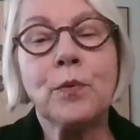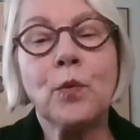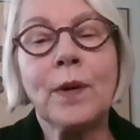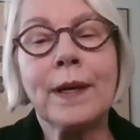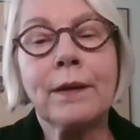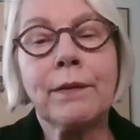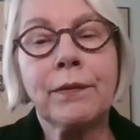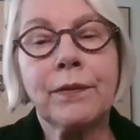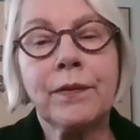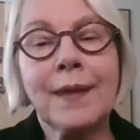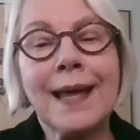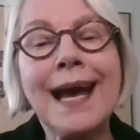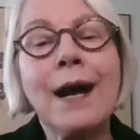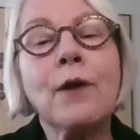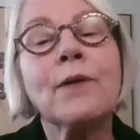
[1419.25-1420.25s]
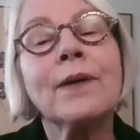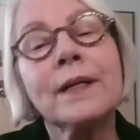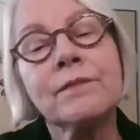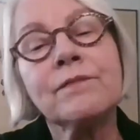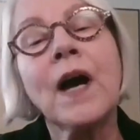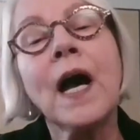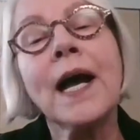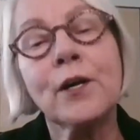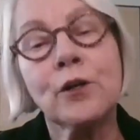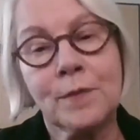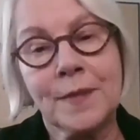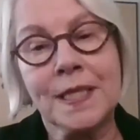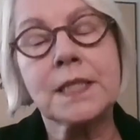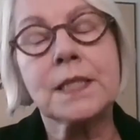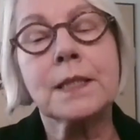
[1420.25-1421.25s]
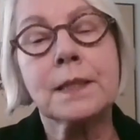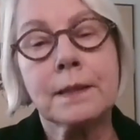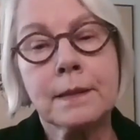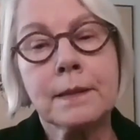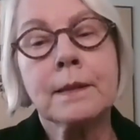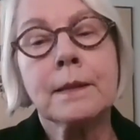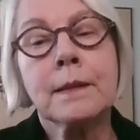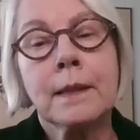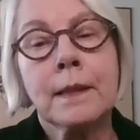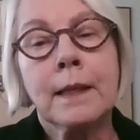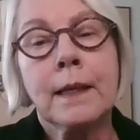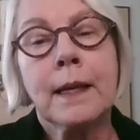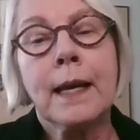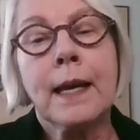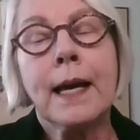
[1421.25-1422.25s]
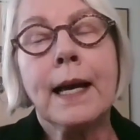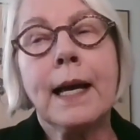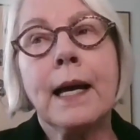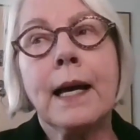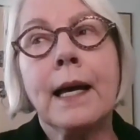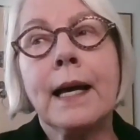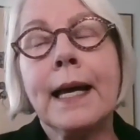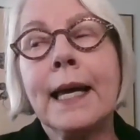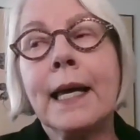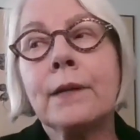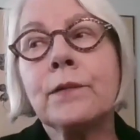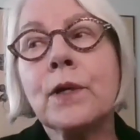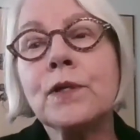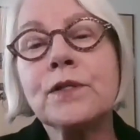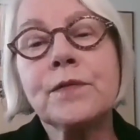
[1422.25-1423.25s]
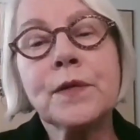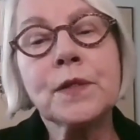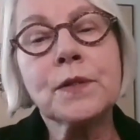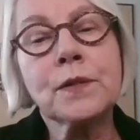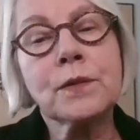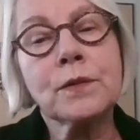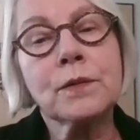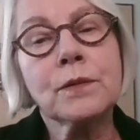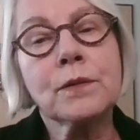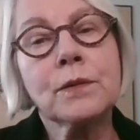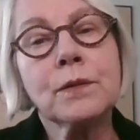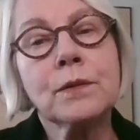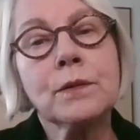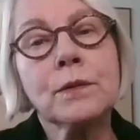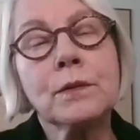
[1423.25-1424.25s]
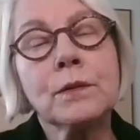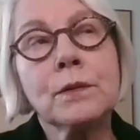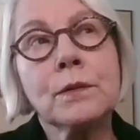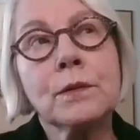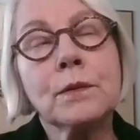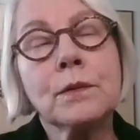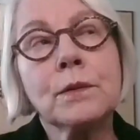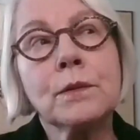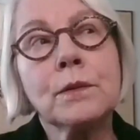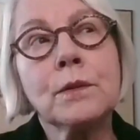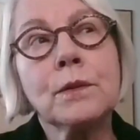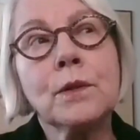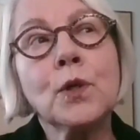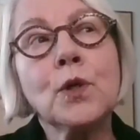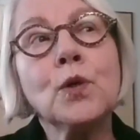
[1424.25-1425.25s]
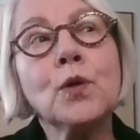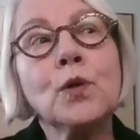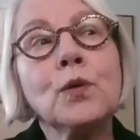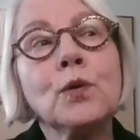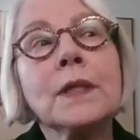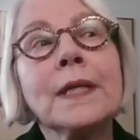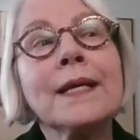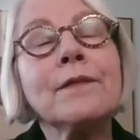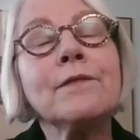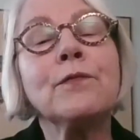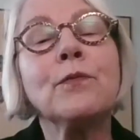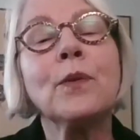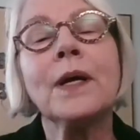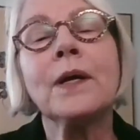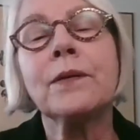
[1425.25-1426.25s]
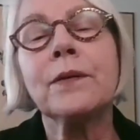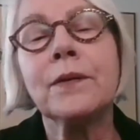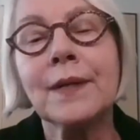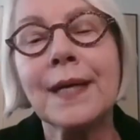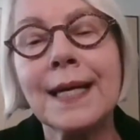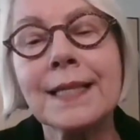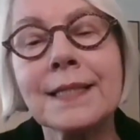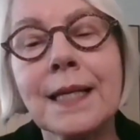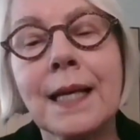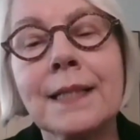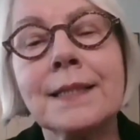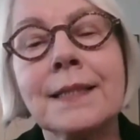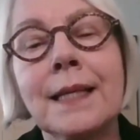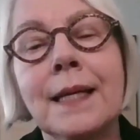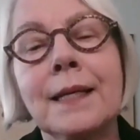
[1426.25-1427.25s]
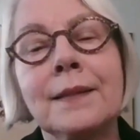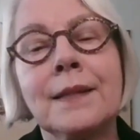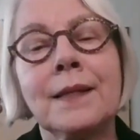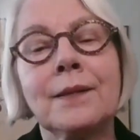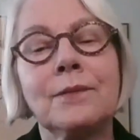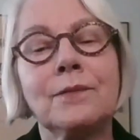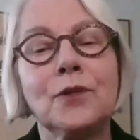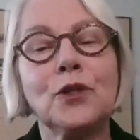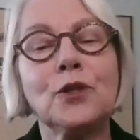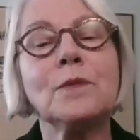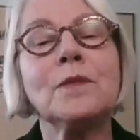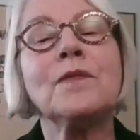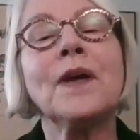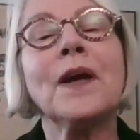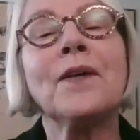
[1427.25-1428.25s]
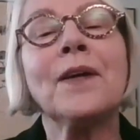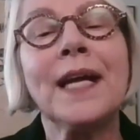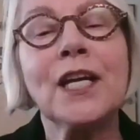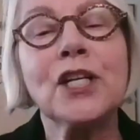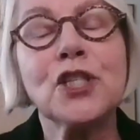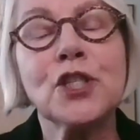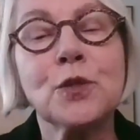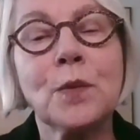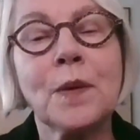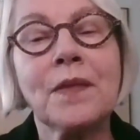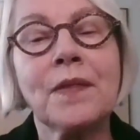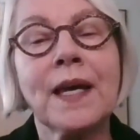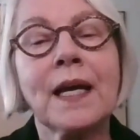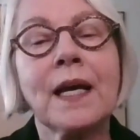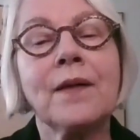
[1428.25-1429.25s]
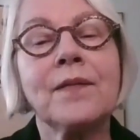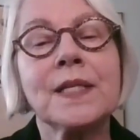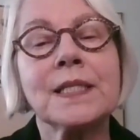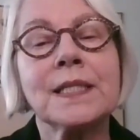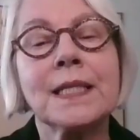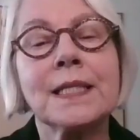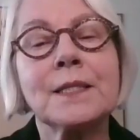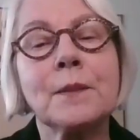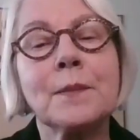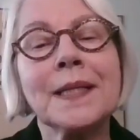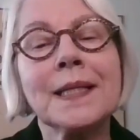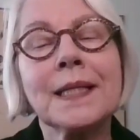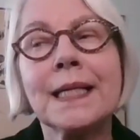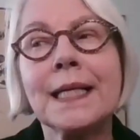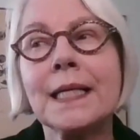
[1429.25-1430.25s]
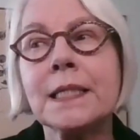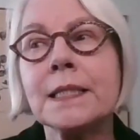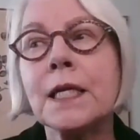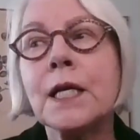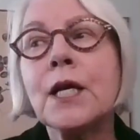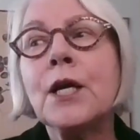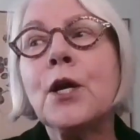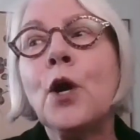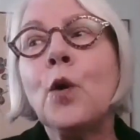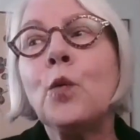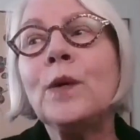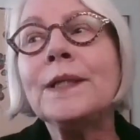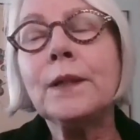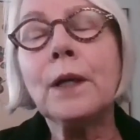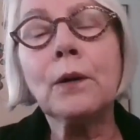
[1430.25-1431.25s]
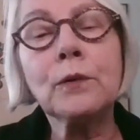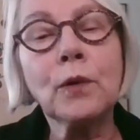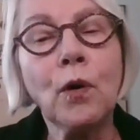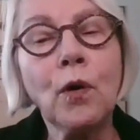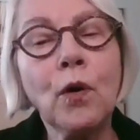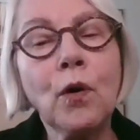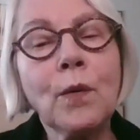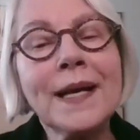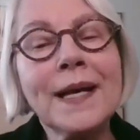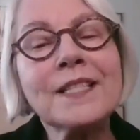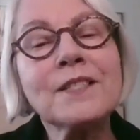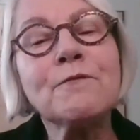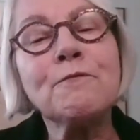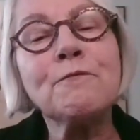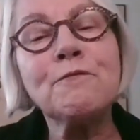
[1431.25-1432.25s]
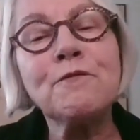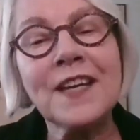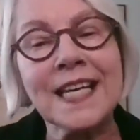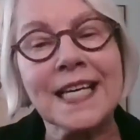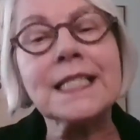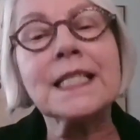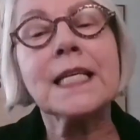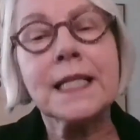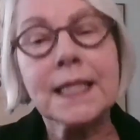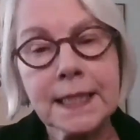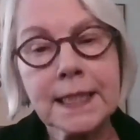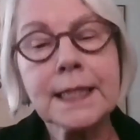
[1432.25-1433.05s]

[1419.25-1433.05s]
with our environment. And those of us who live with, as I said, the human variations we think of as disabilities, we don't always fit